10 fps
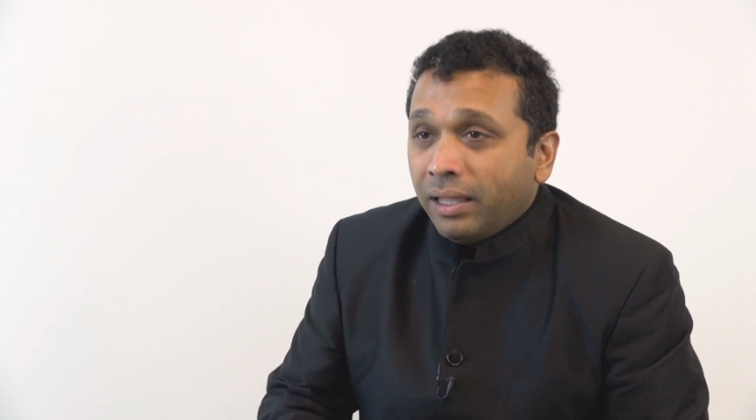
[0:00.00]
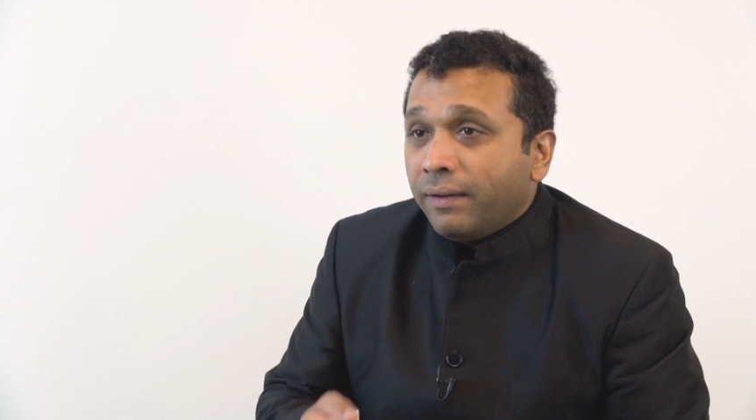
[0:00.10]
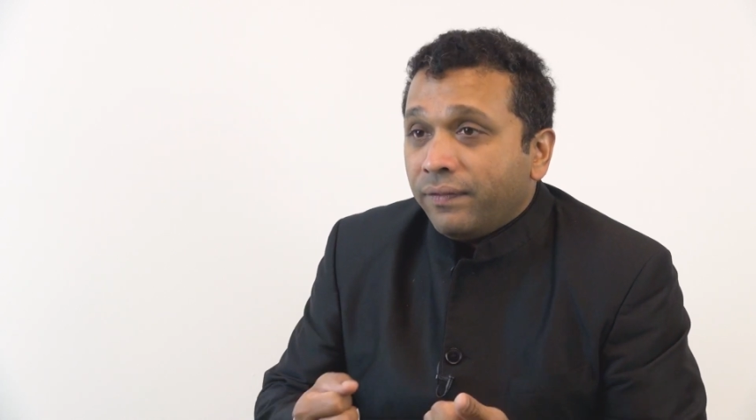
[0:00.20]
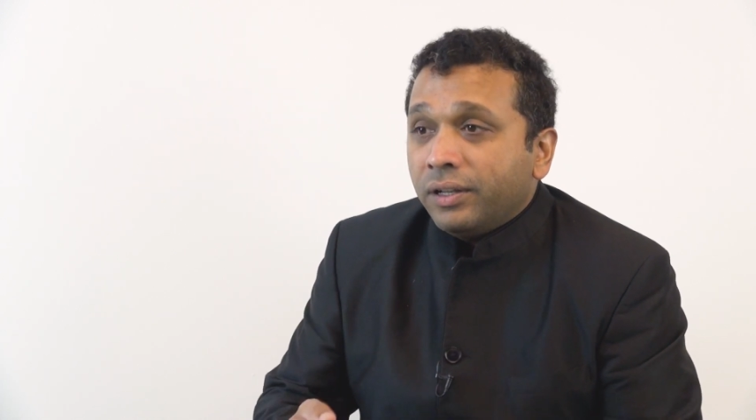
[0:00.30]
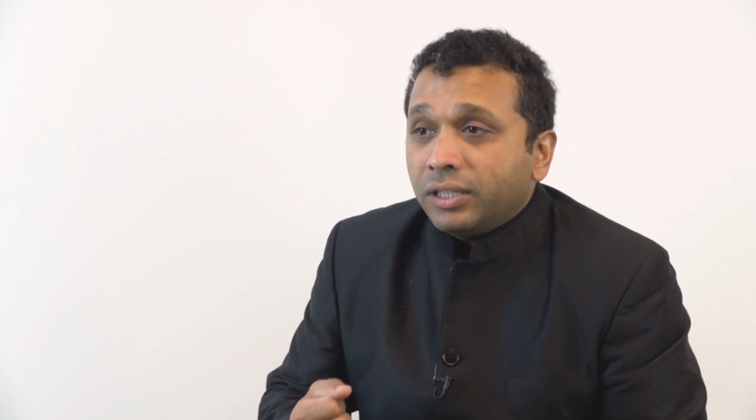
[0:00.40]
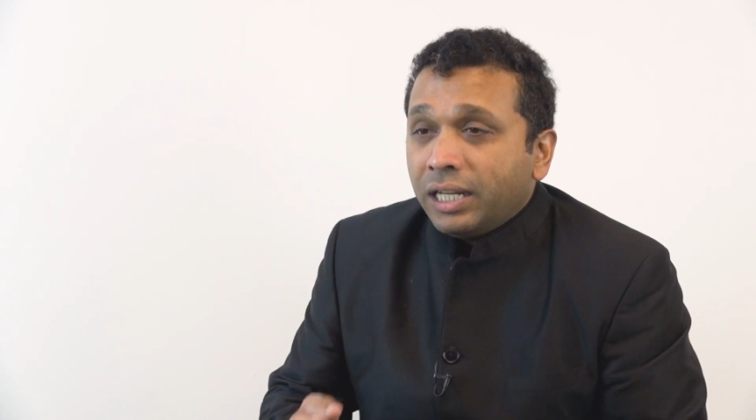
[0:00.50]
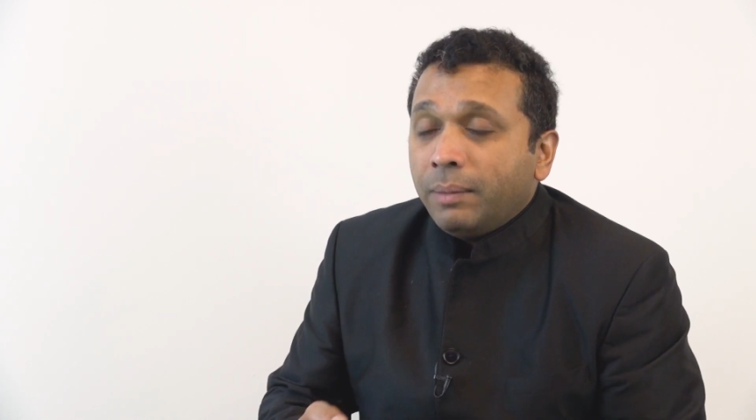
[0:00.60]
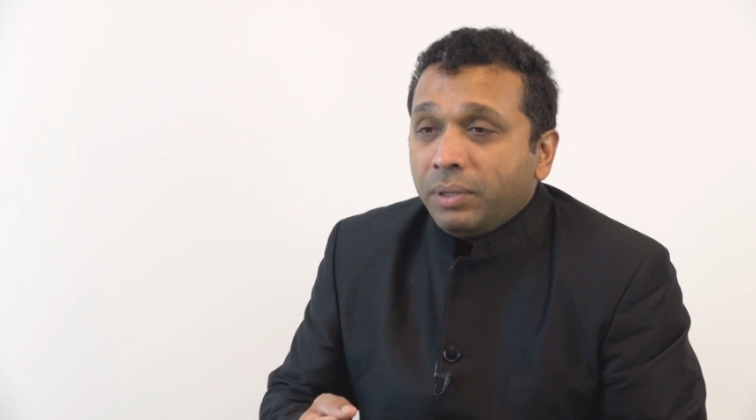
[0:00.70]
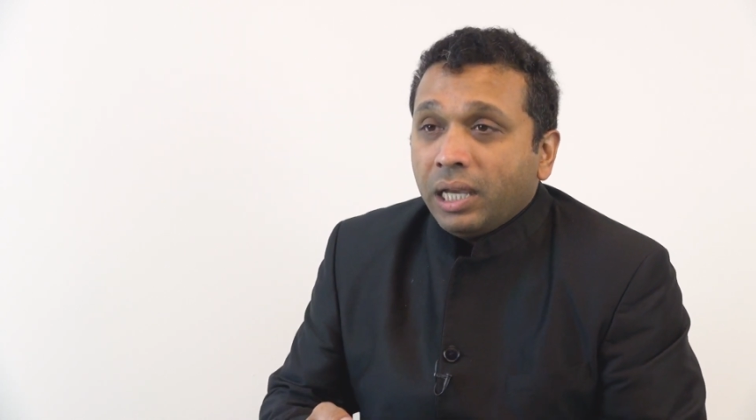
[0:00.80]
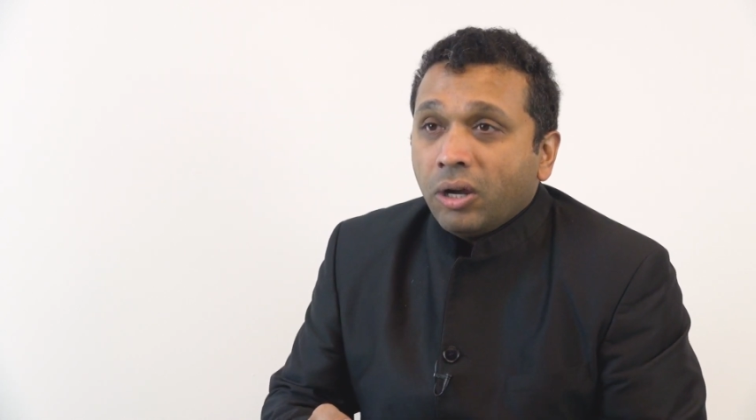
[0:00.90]
their first
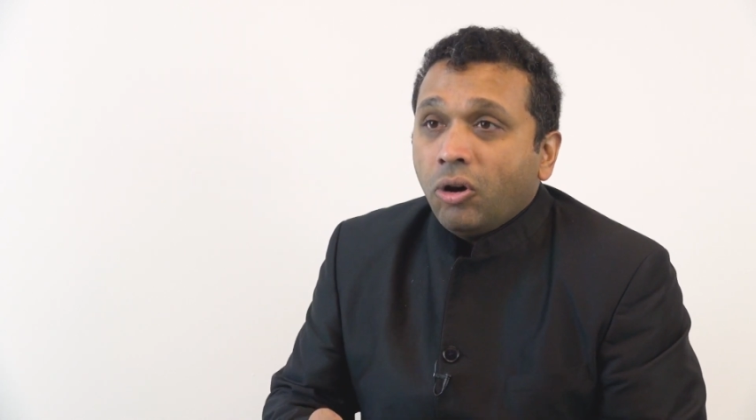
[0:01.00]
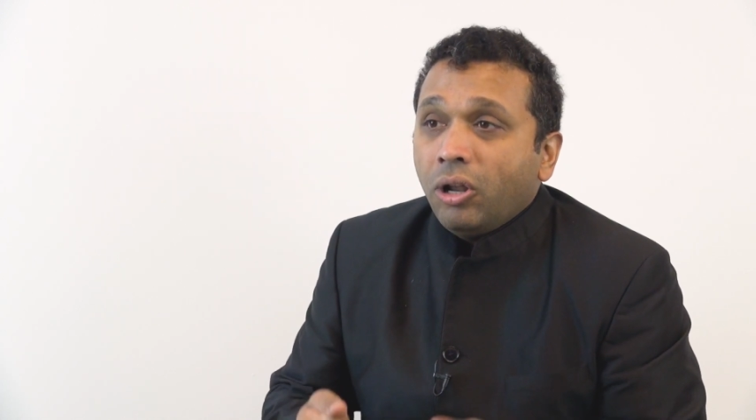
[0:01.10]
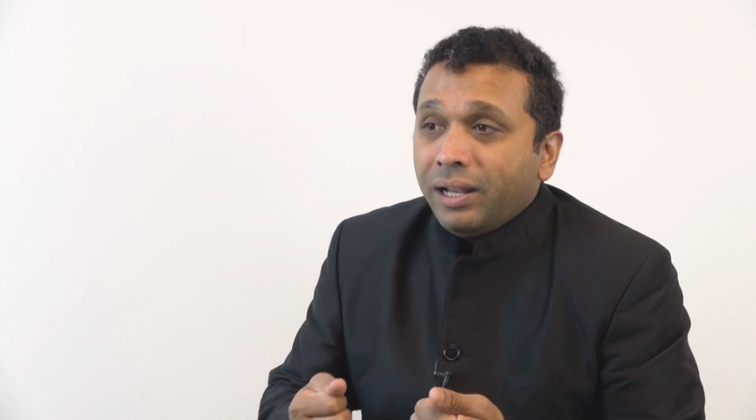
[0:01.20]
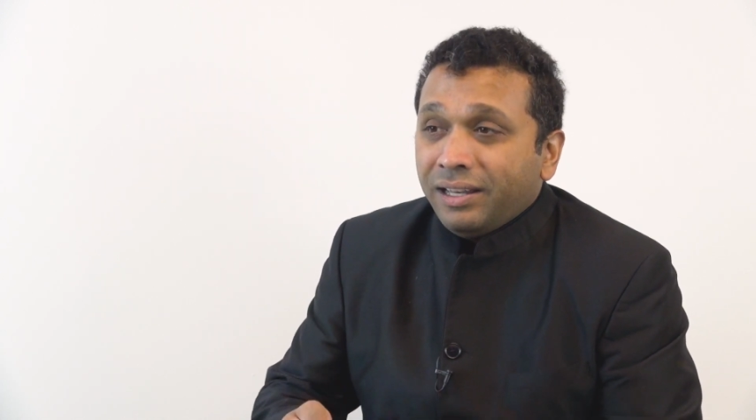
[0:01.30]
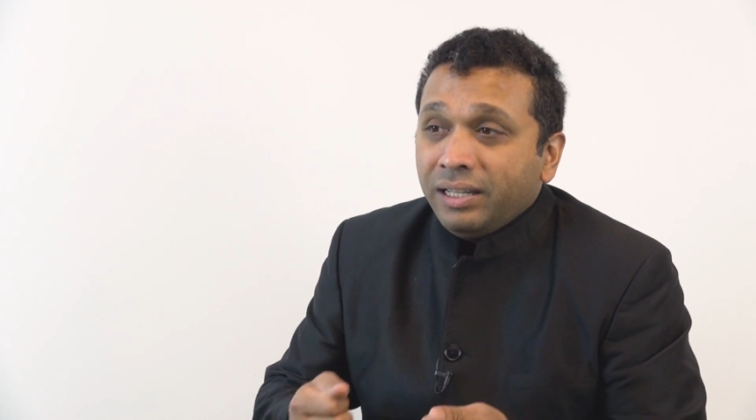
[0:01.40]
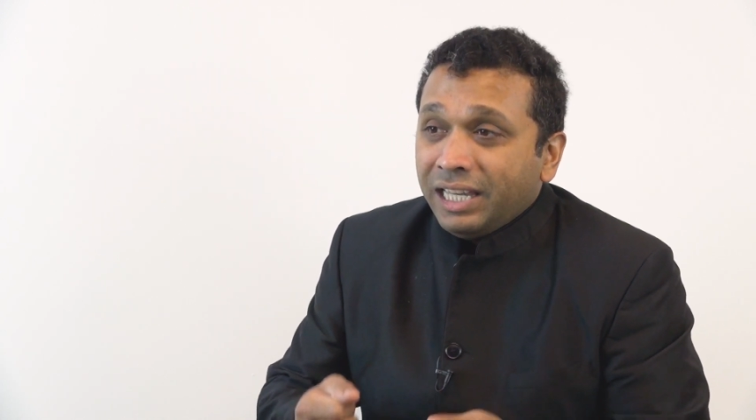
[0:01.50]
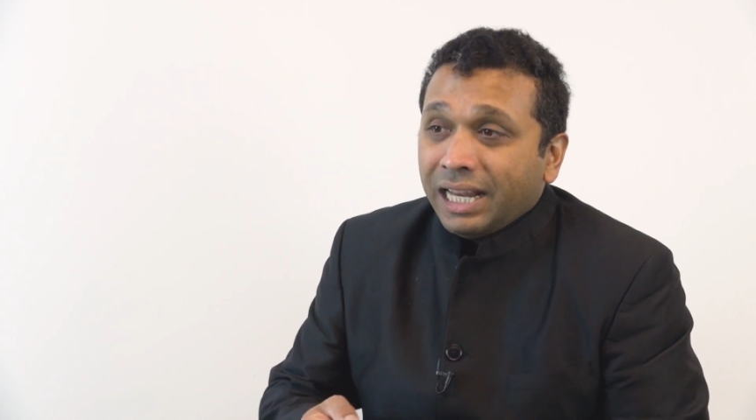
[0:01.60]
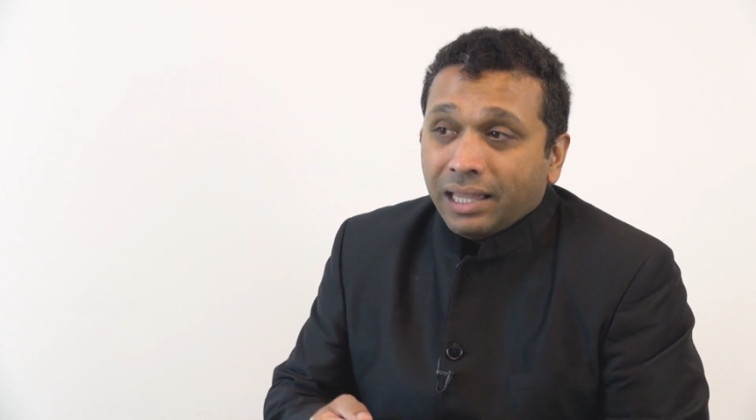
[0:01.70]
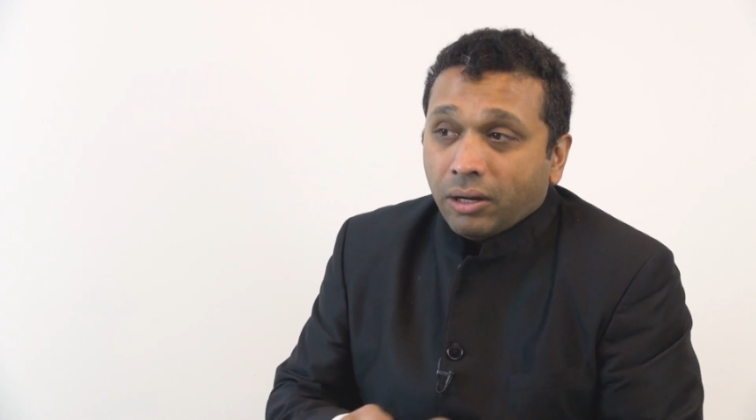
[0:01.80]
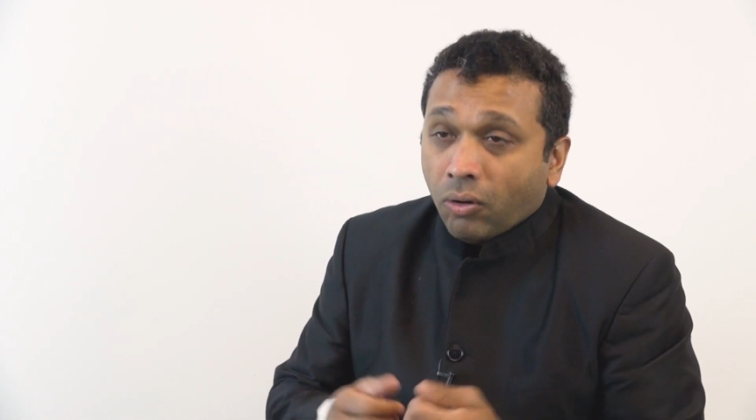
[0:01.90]
API call and
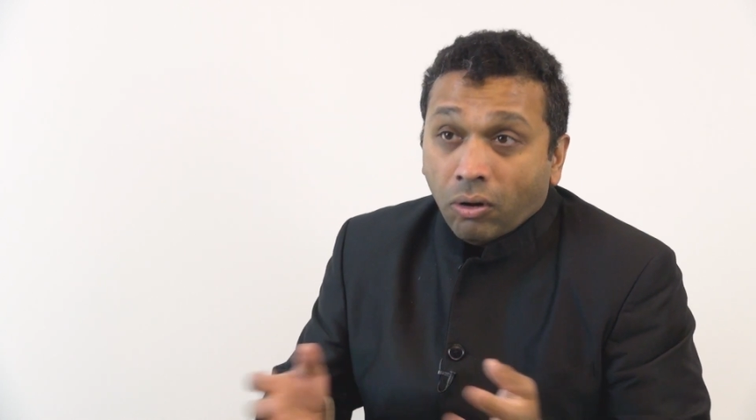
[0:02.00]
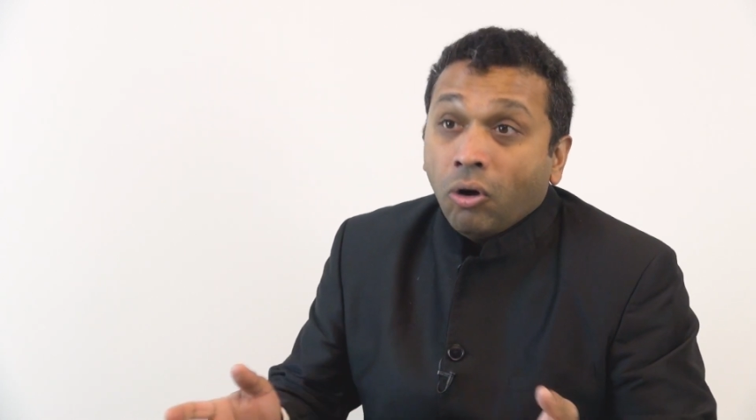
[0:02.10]
get that